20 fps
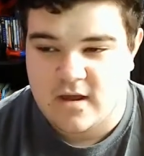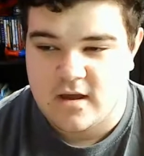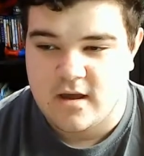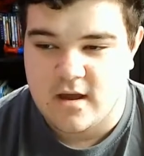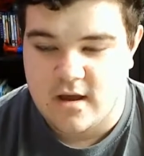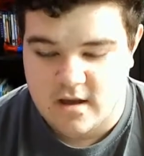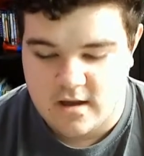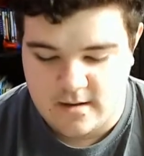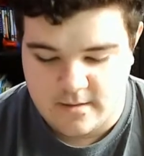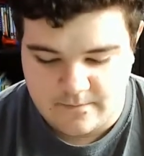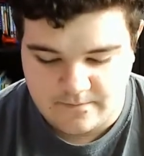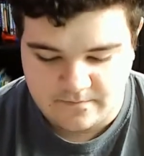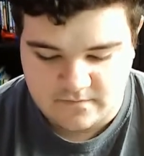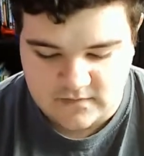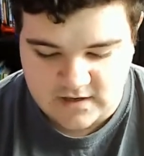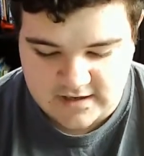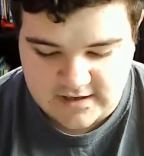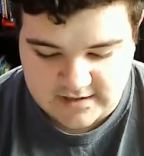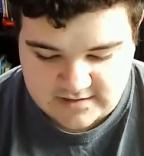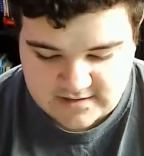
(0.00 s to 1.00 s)
And
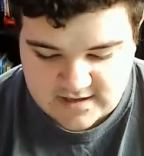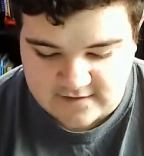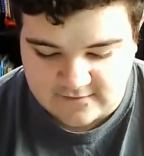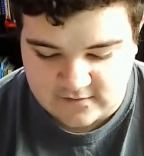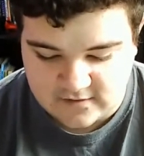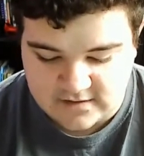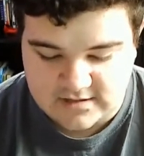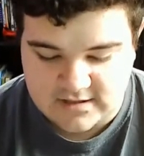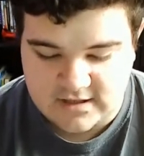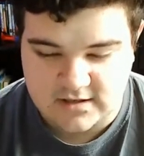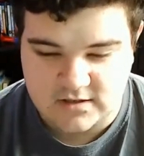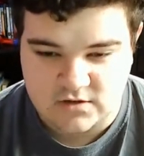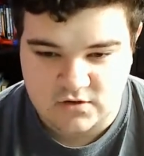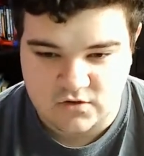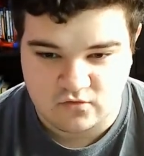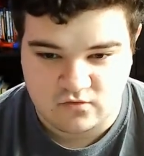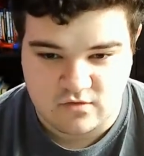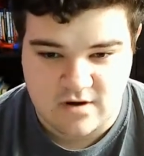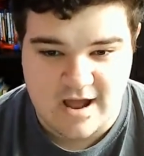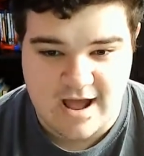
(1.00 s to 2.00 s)
it definitely did
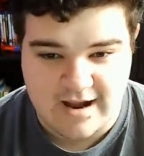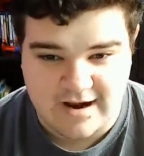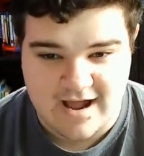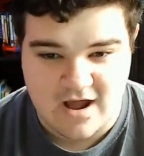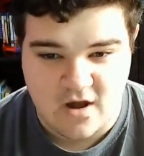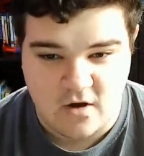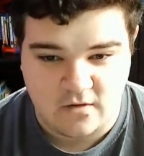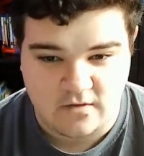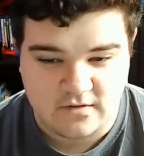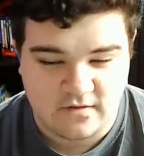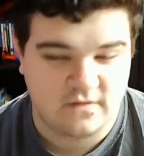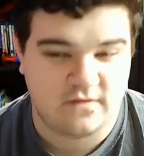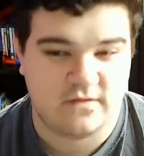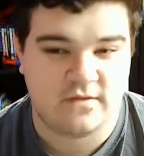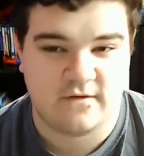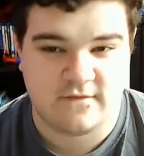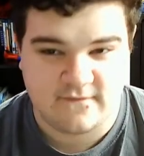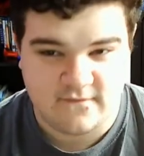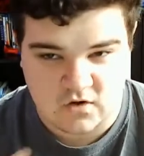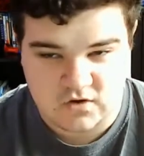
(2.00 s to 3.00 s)
drag out
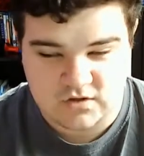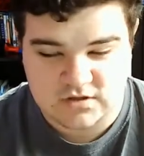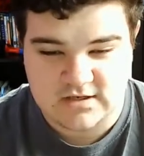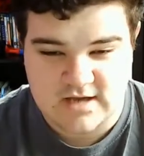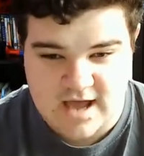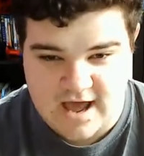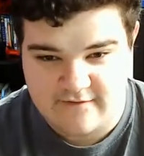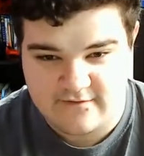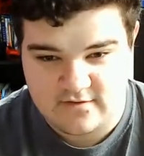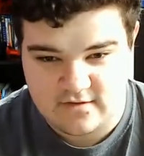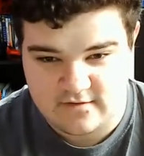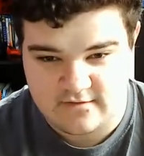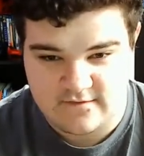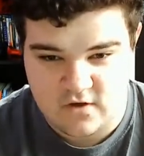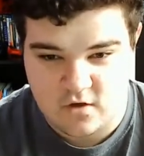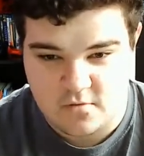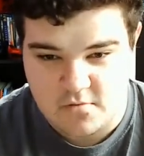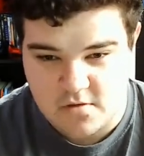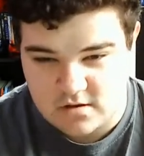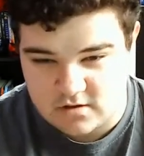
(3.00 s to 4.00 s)
the first half of the
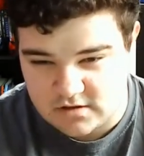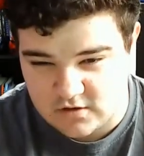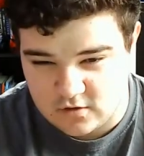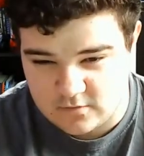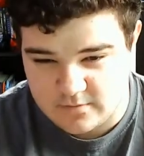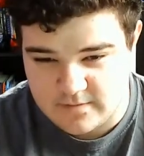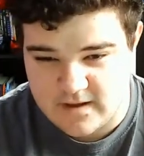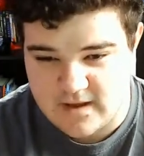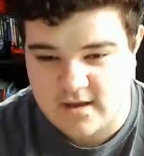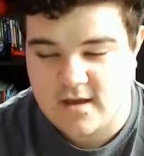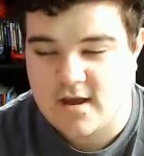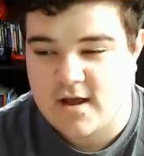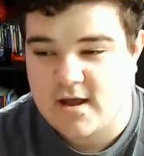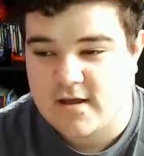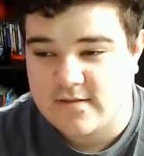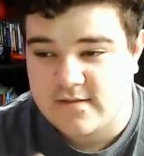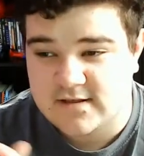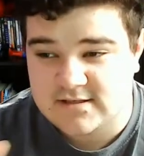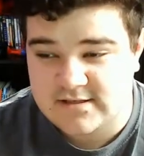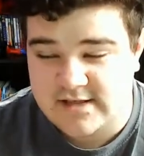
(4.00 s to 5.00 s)
film a little bit.
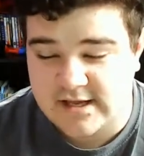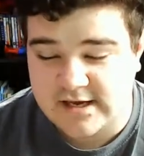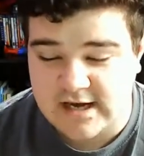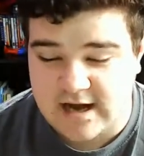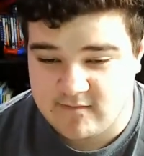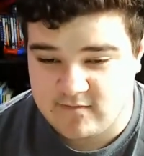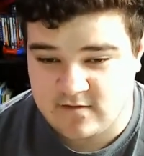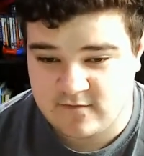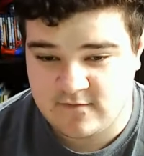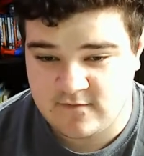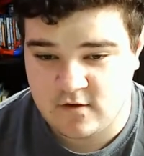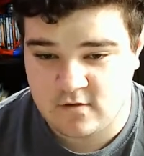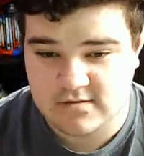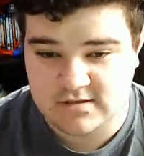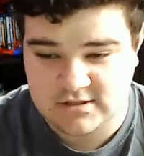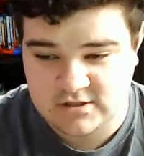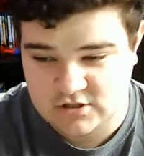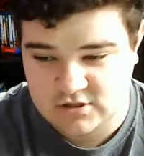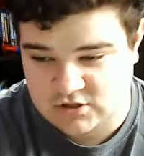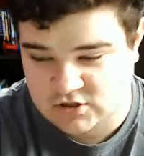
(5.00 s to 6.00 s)
The second half of the film
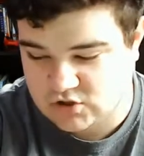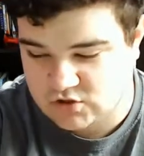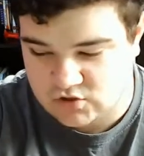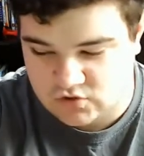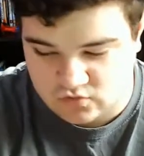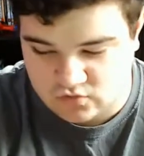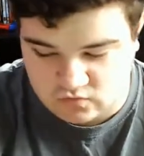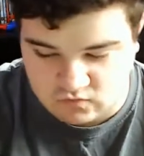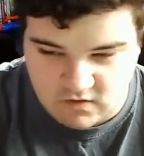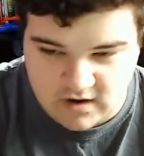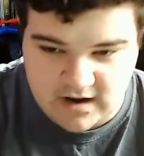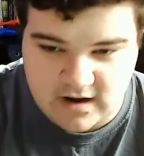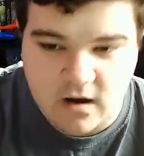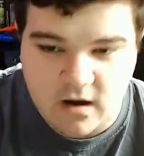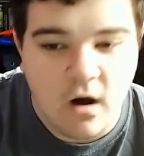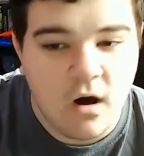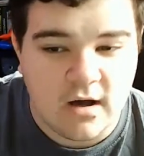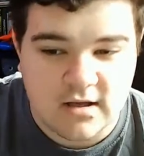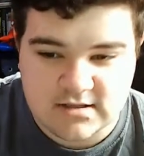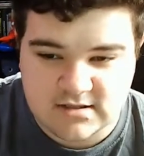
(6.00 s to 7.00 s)
is just straight
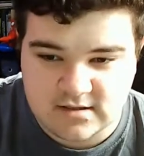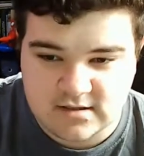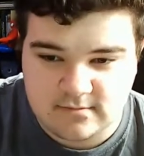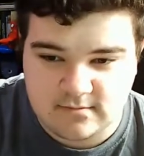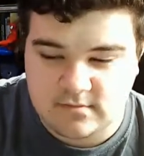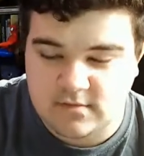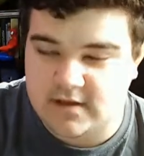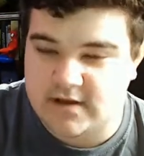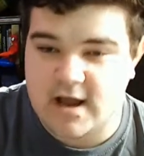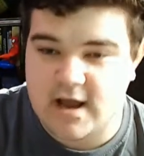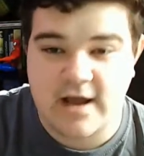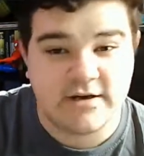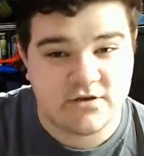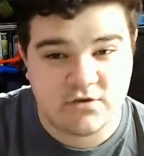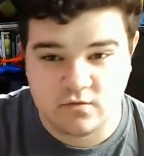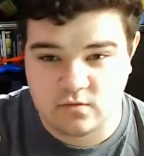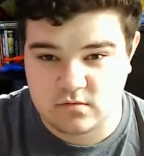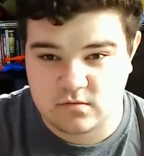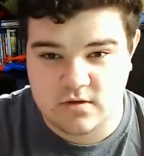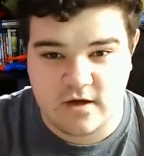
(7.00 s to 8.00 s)
awesome. Like, I
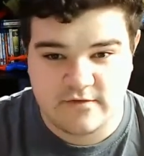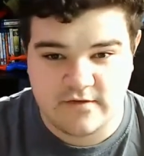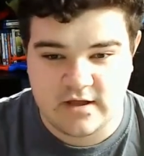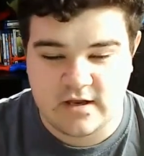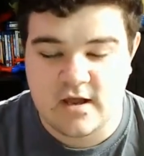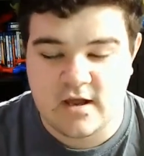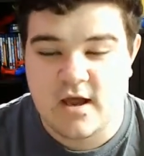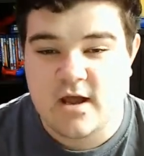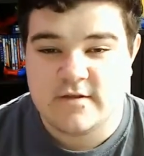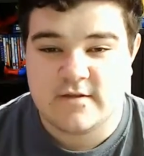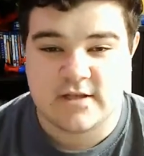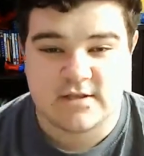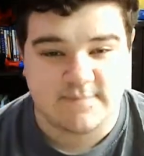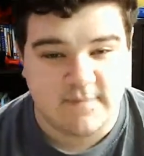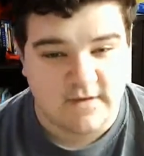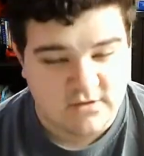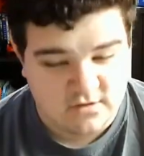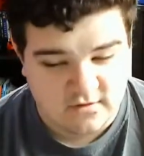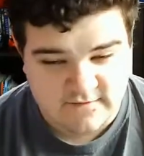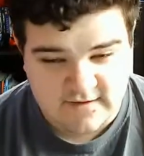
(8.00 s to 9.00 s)
do love it. The
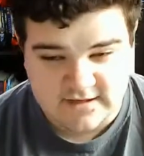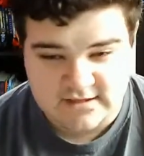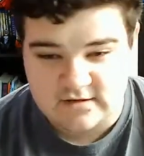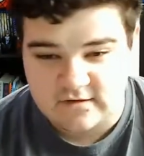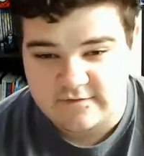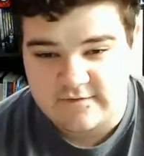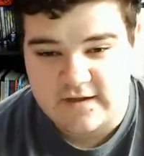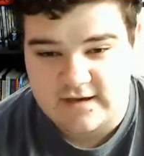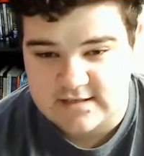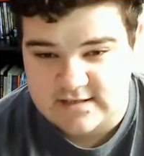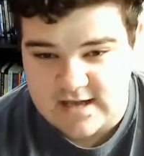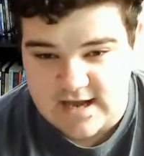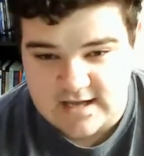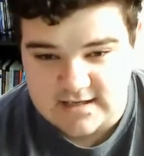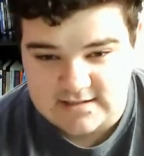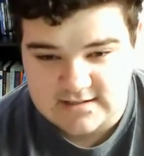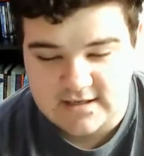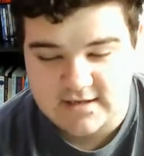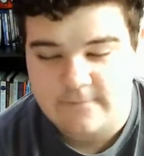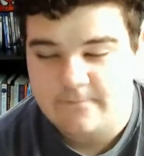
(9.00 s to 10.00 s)
special effects are
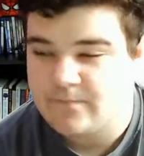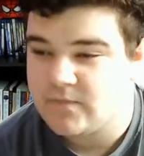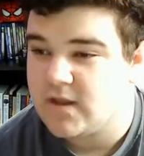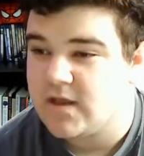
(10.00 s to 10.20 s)
fantastic.